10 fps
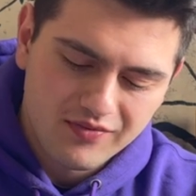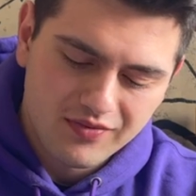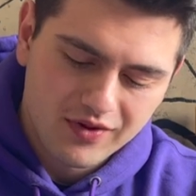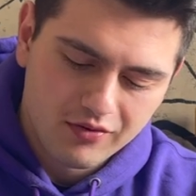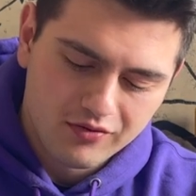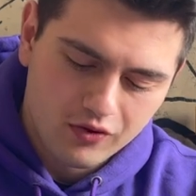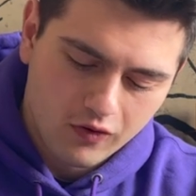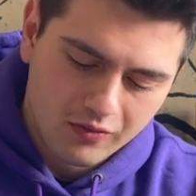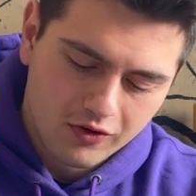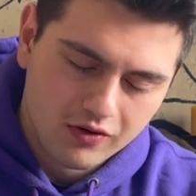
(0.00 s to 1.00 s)
the
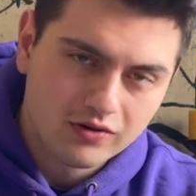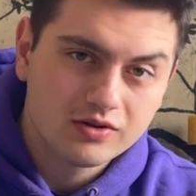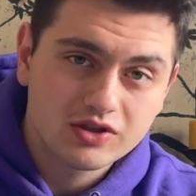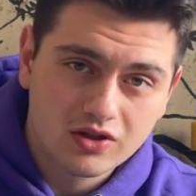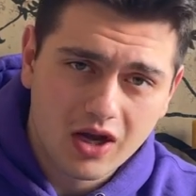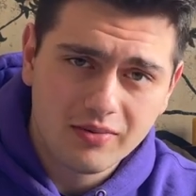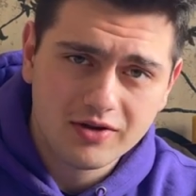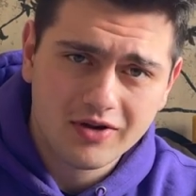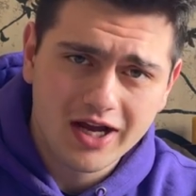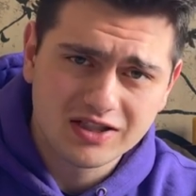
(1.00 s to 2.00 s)
normal sloppy
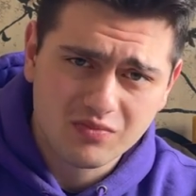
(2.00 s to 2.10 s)
Gregs